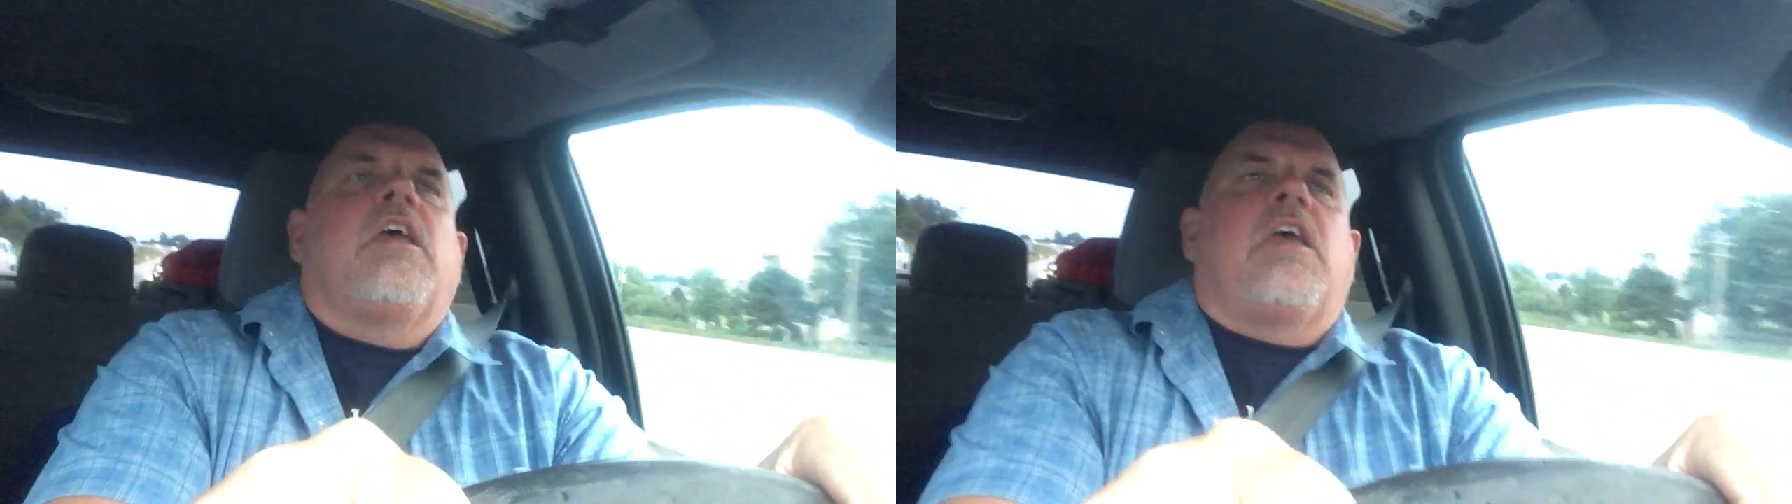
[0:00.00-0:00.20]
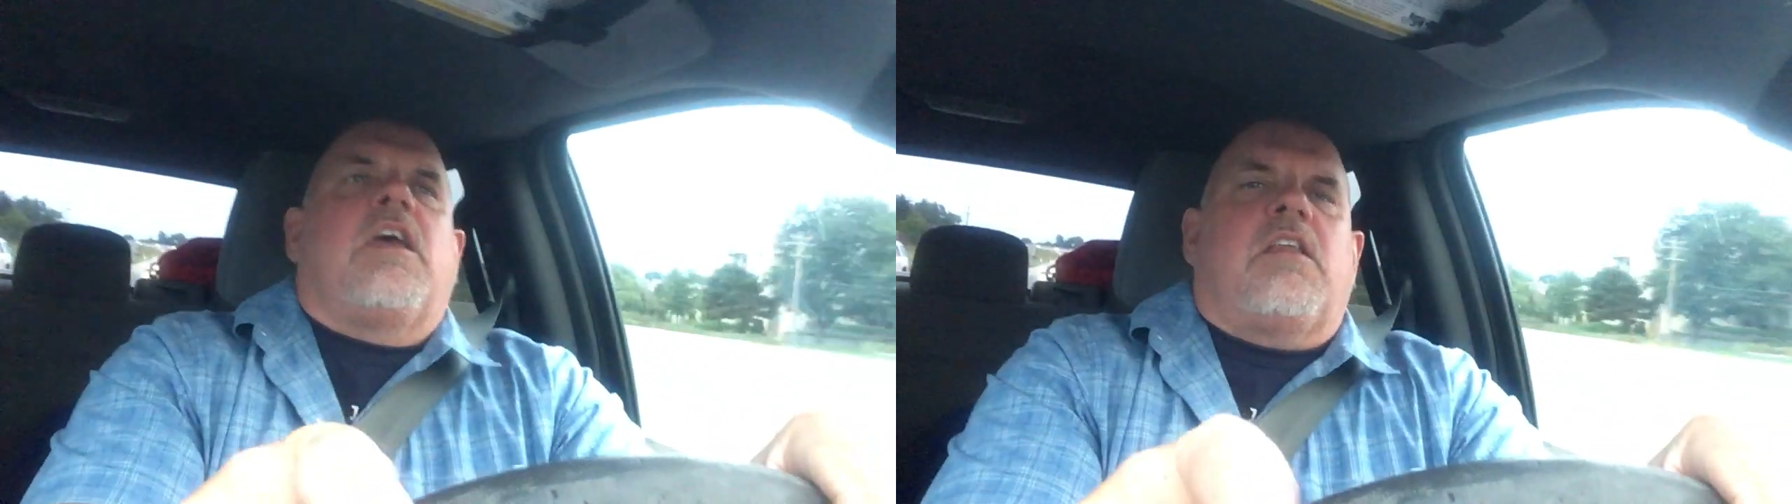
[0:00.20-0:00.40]

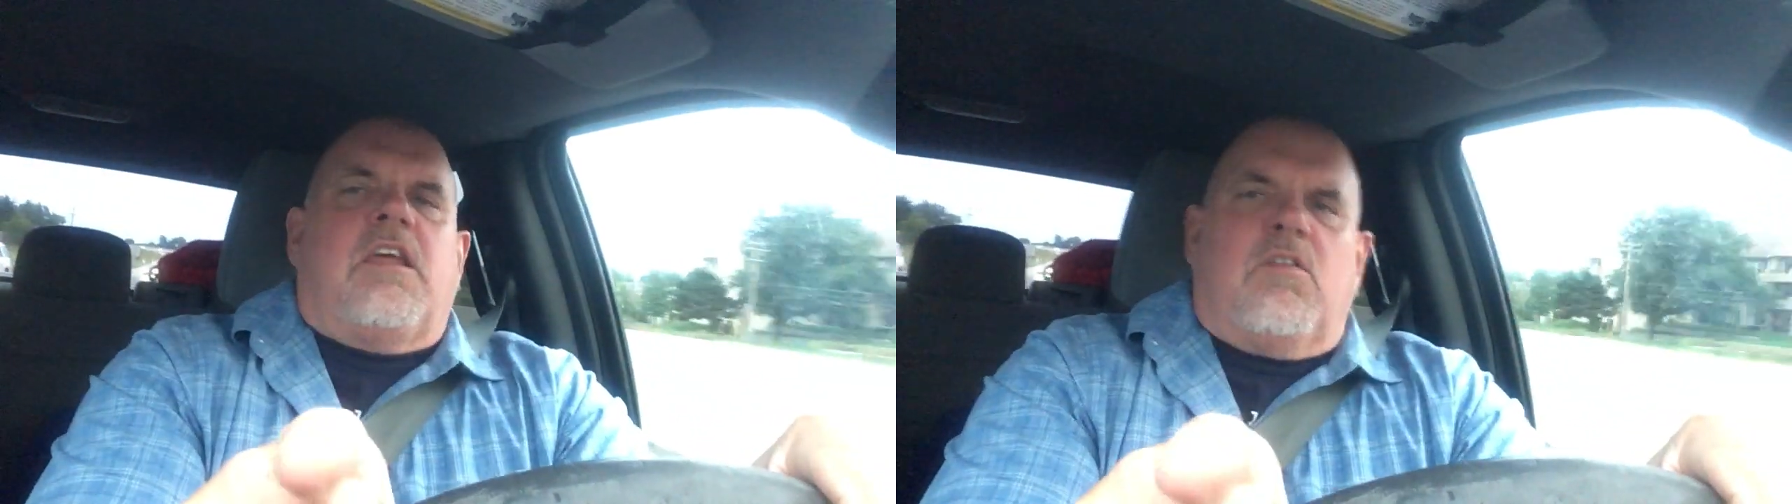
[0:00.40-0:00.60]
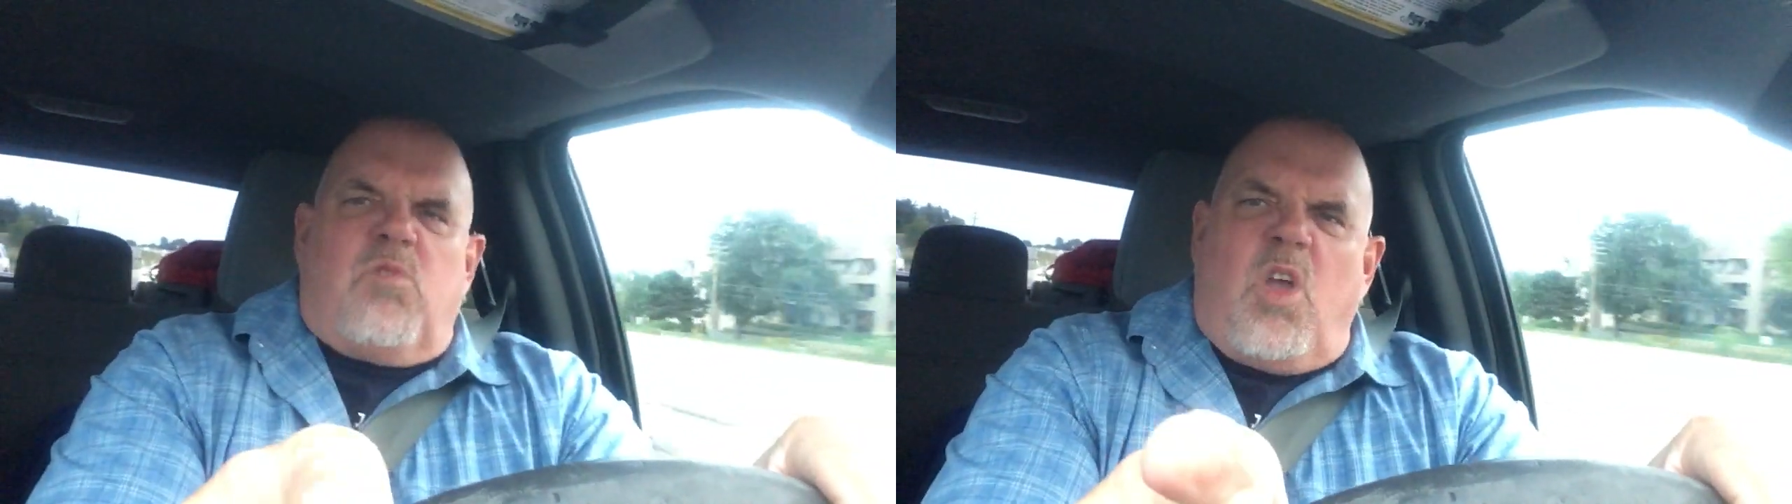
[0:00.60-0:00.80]

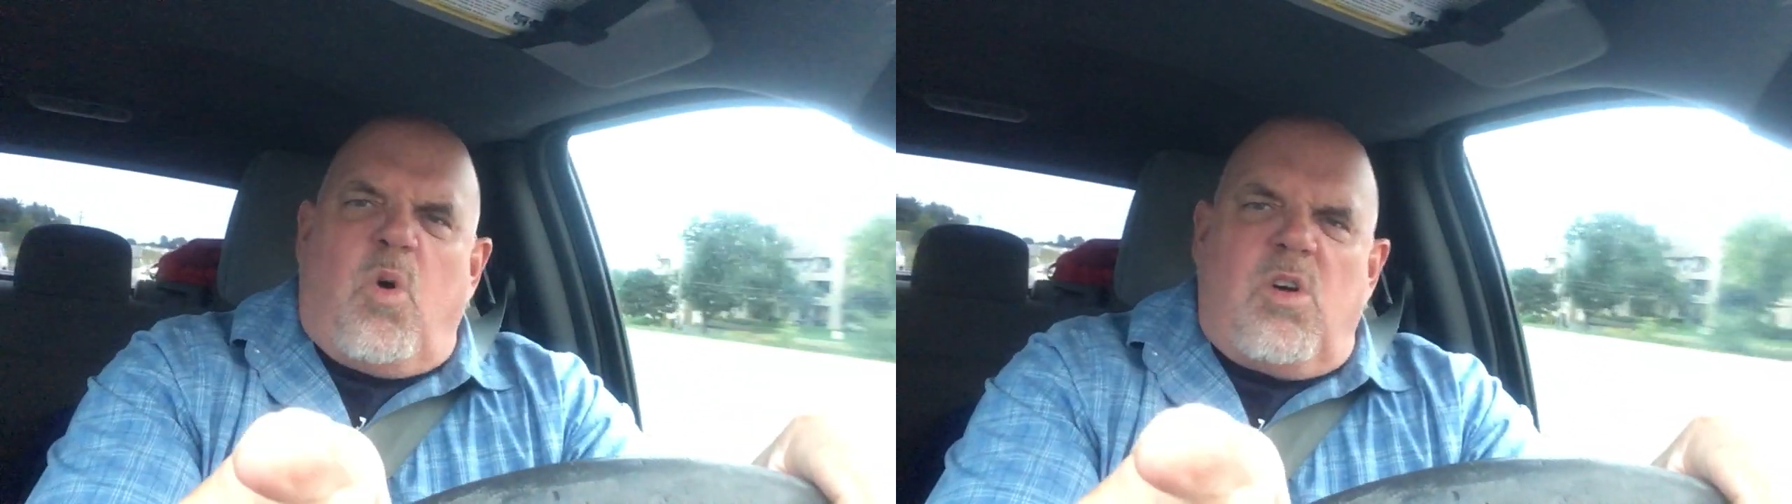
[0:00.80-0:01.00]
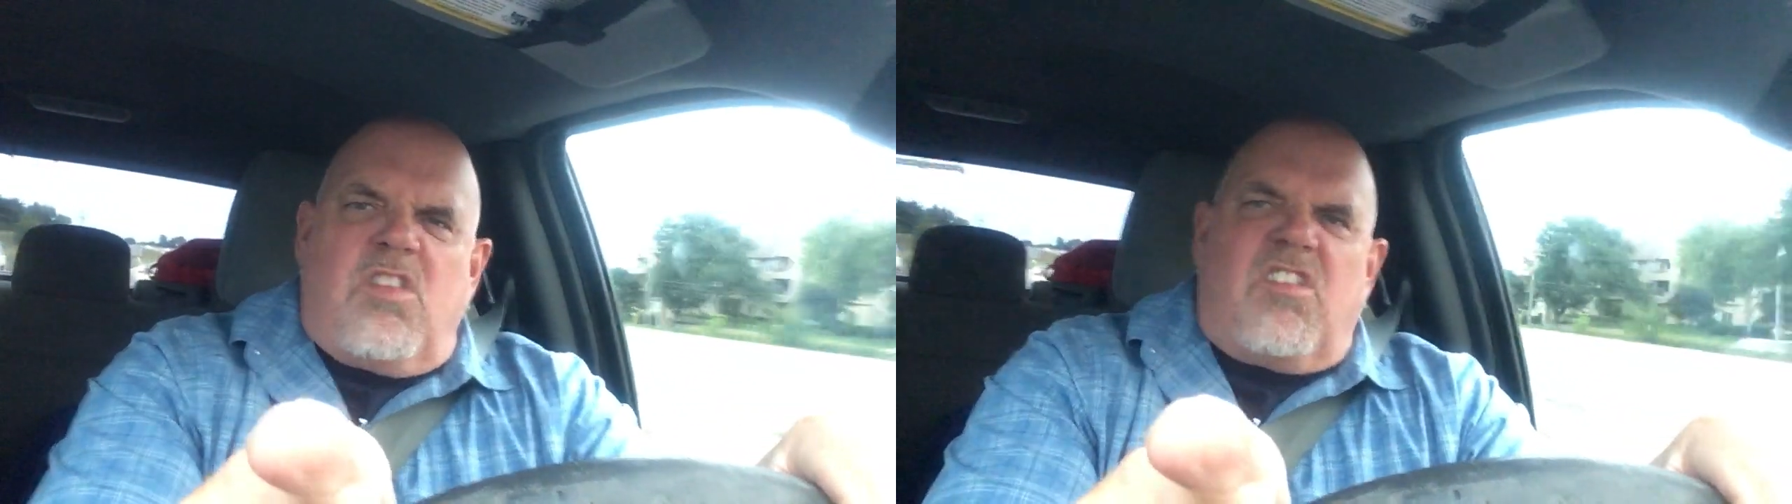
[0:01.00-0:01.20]
it
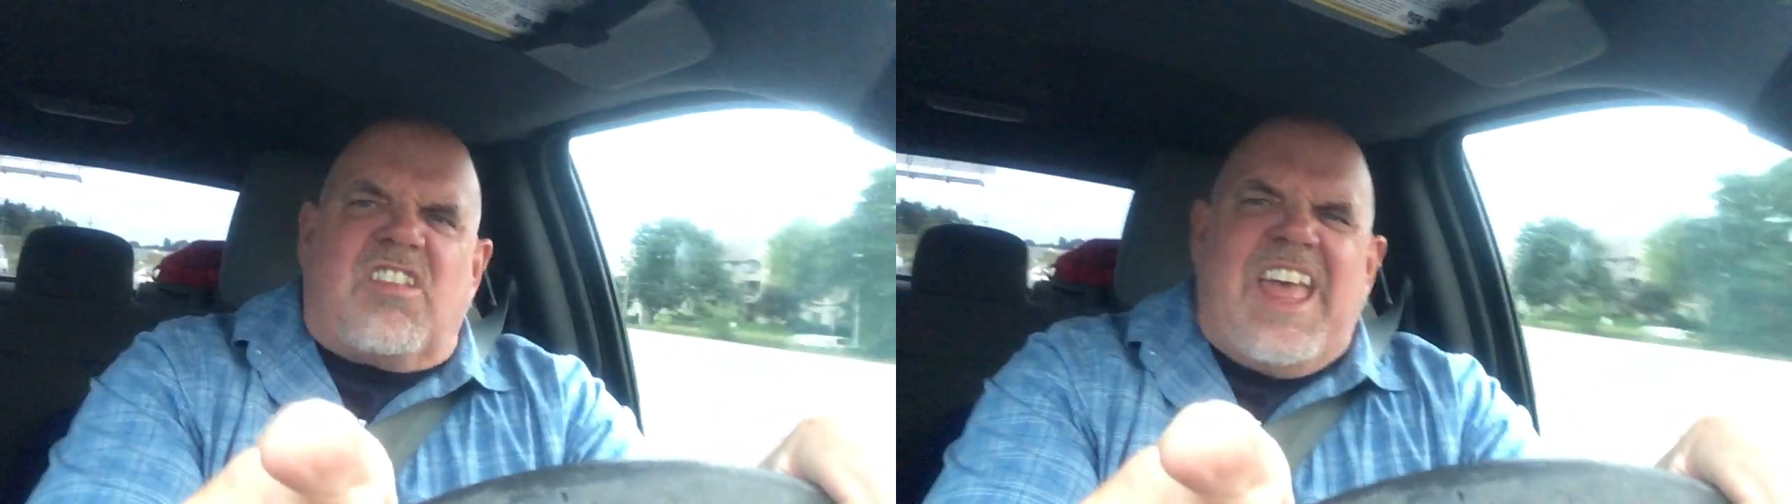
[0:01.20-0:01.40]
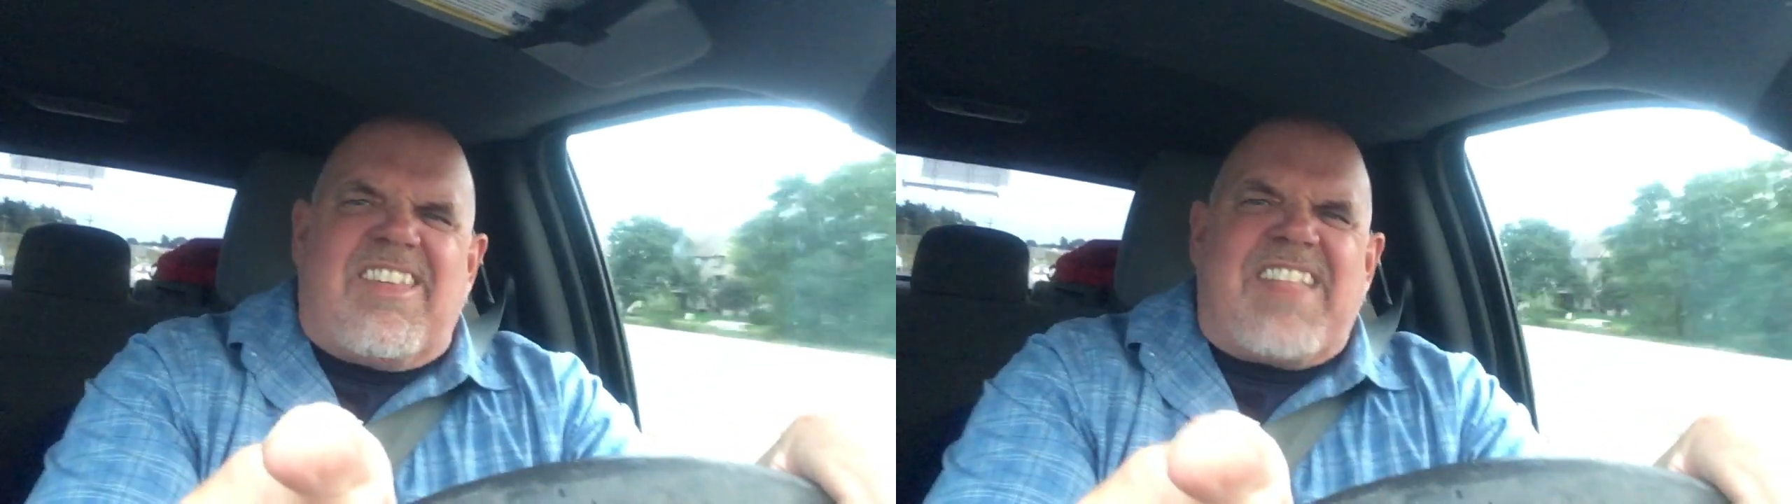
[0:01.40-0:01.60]
lowers your
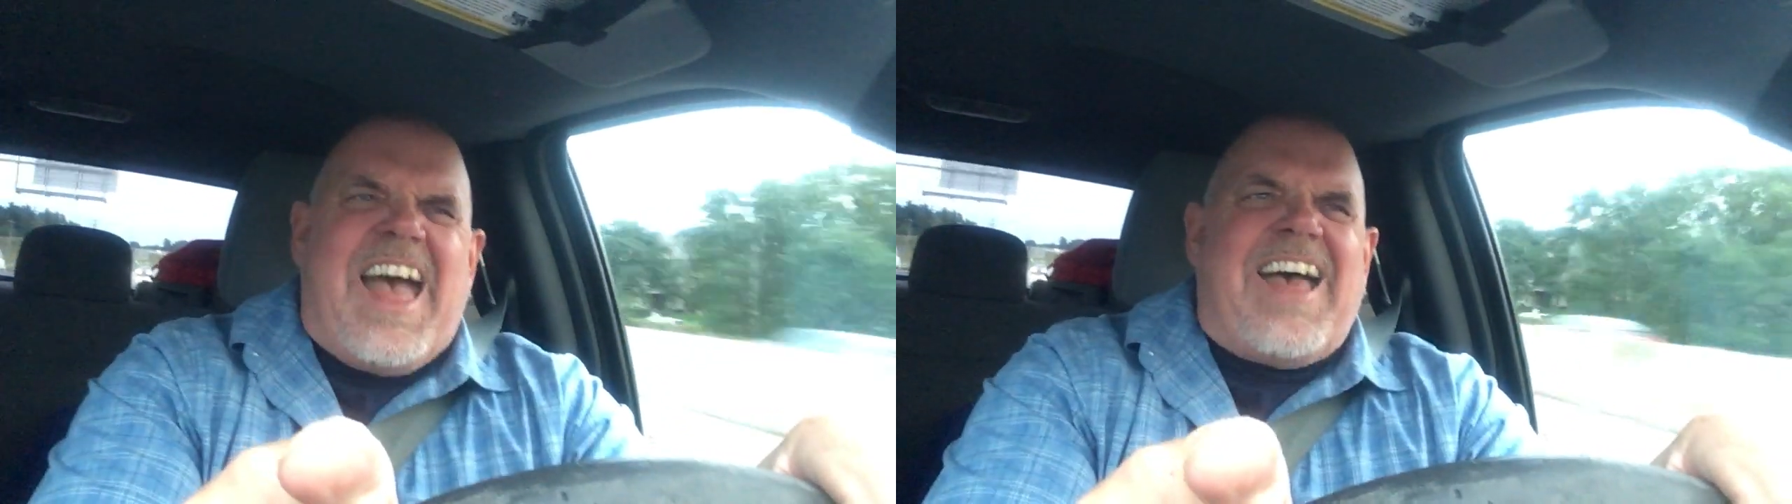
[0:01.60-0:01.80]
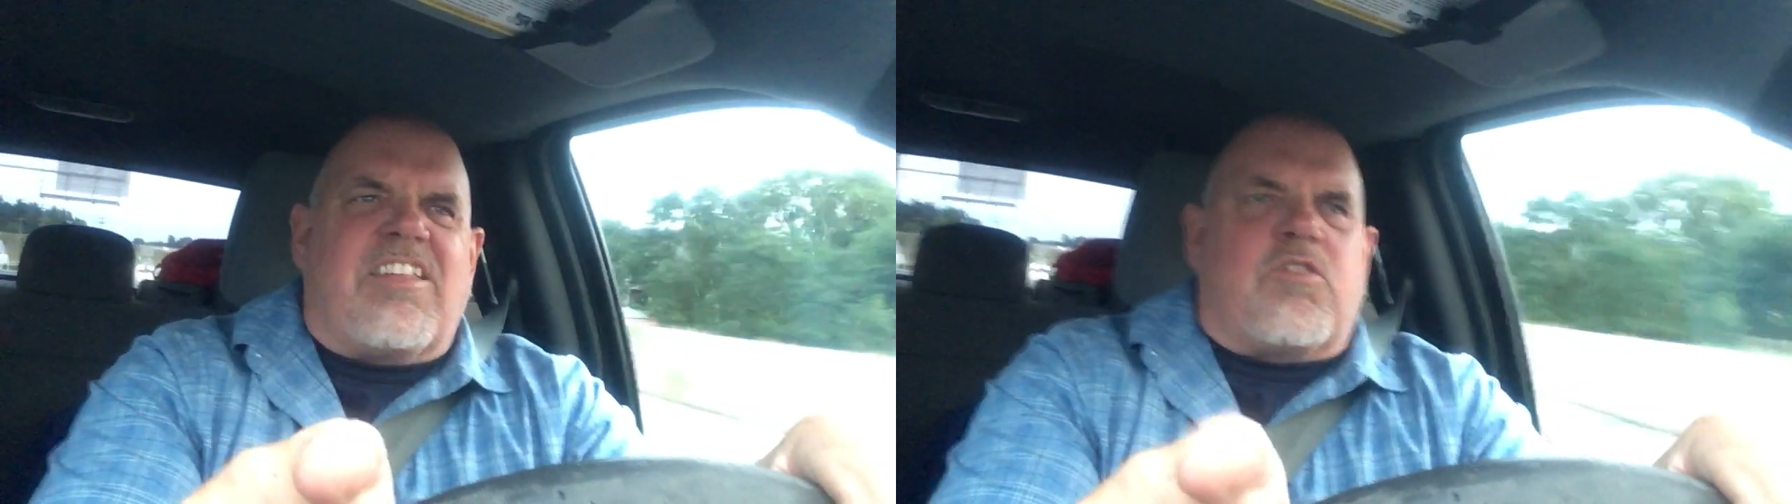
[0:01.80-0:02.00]

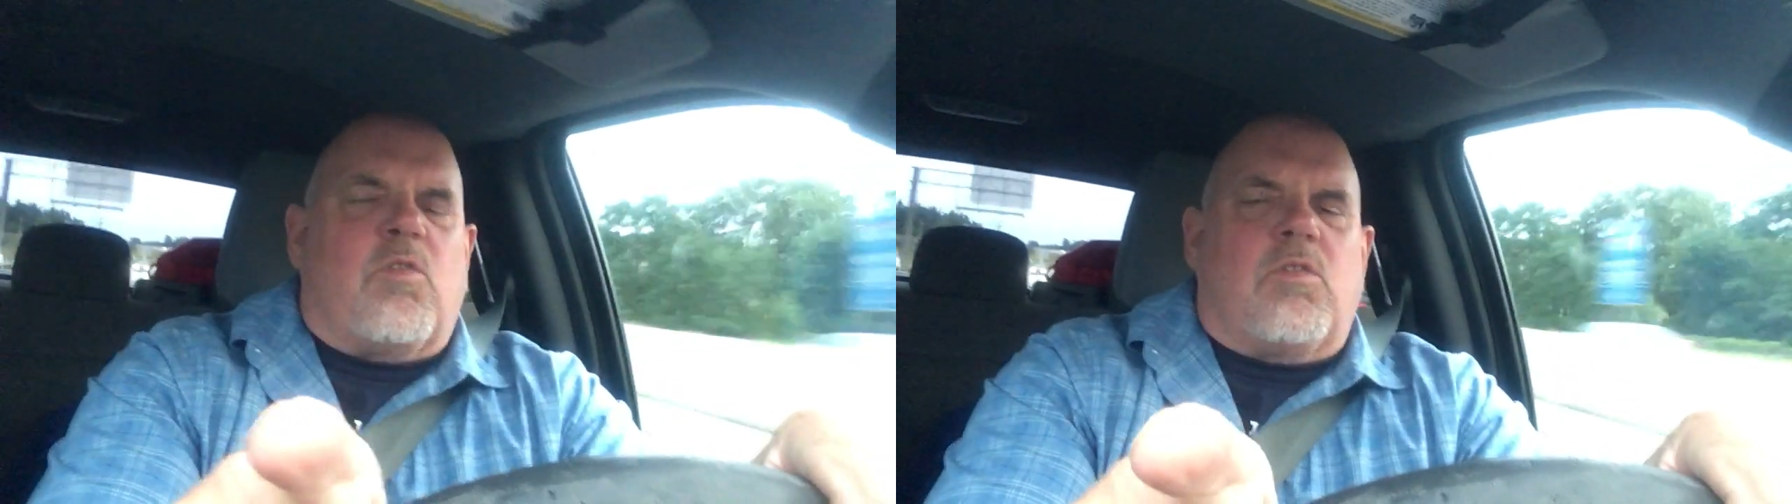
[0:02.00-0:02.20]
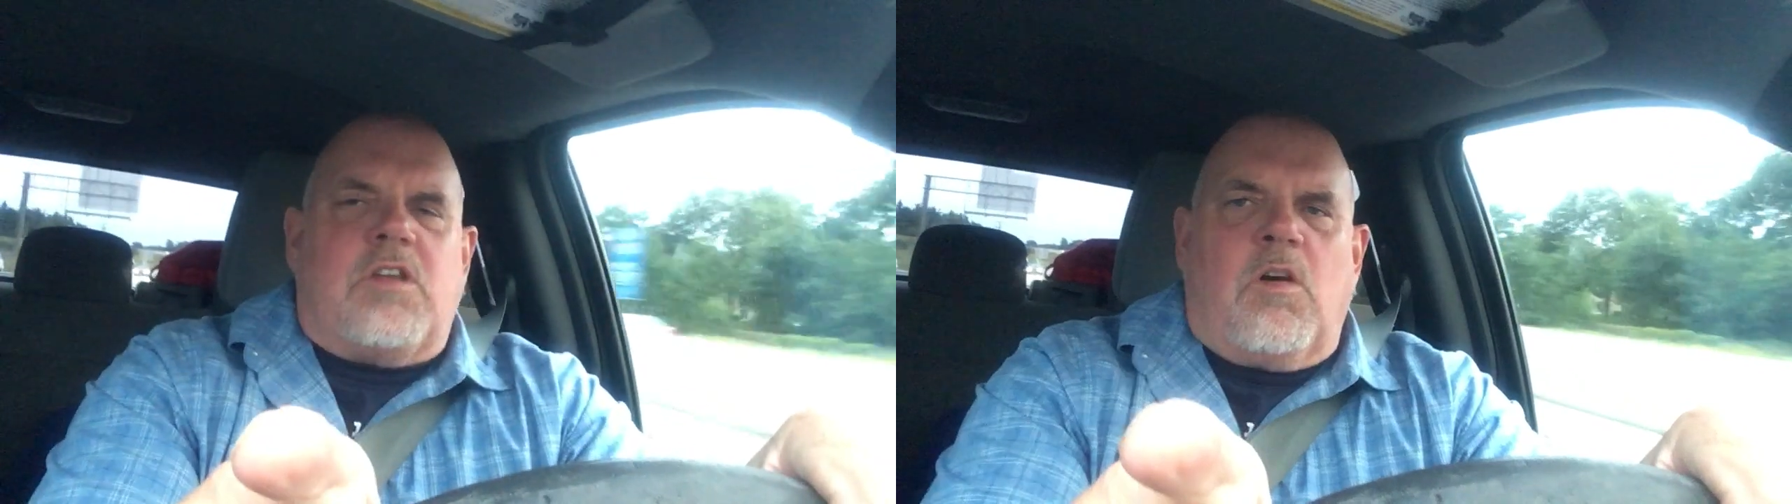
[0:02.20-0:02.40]
testosterone.